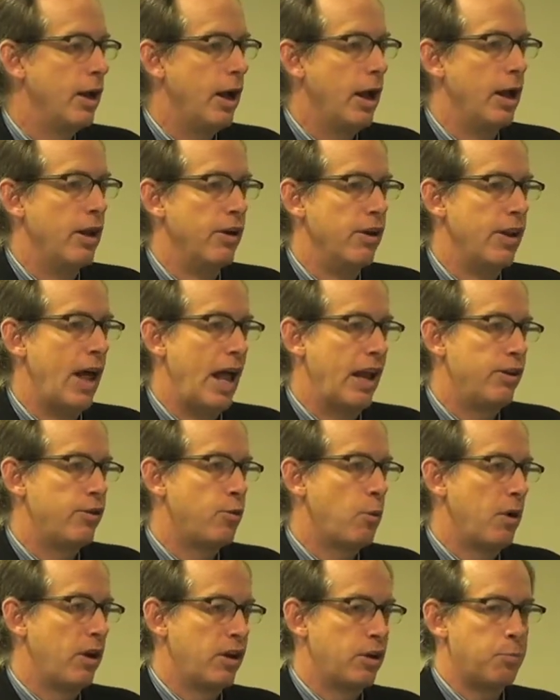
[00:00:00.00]
And that's
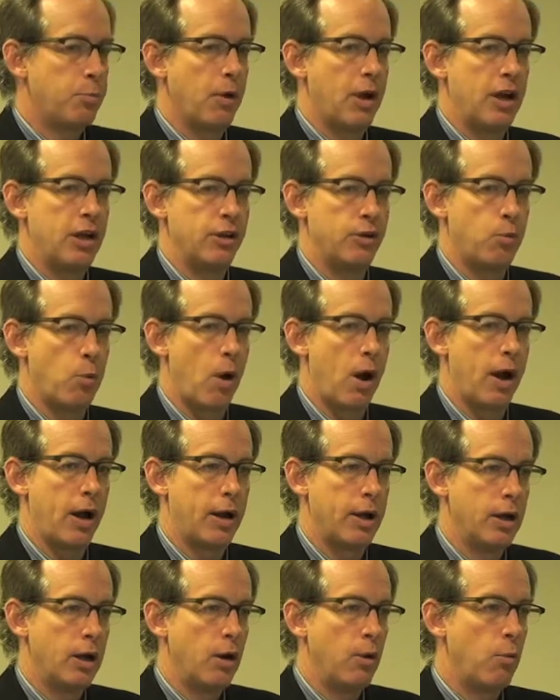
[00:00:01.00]
what explains
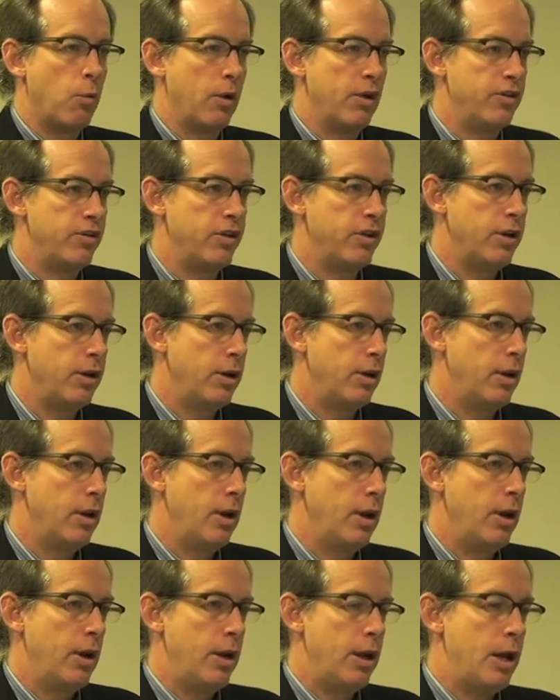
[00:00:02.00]
why once
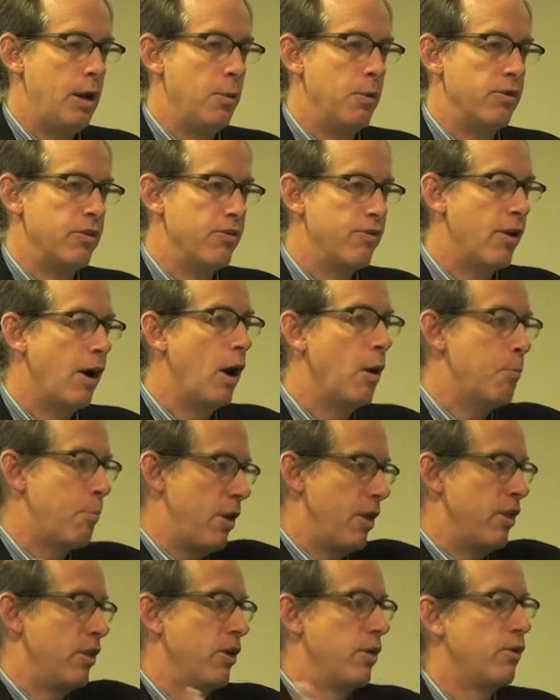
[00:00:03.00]
he was enveloped
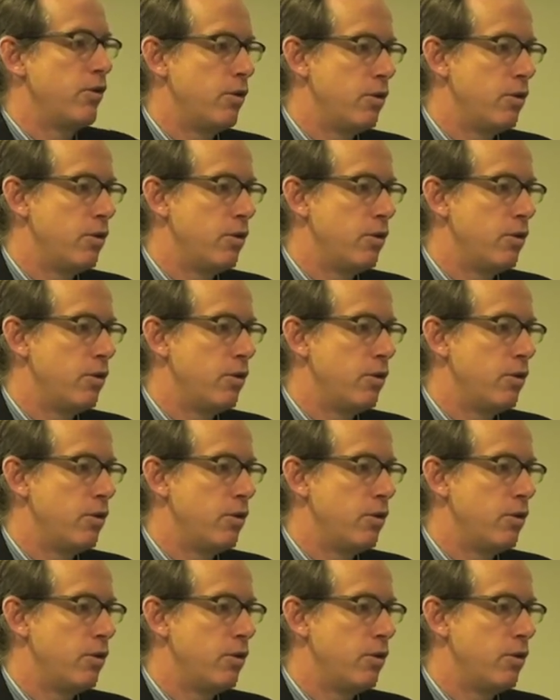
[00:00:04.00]
by the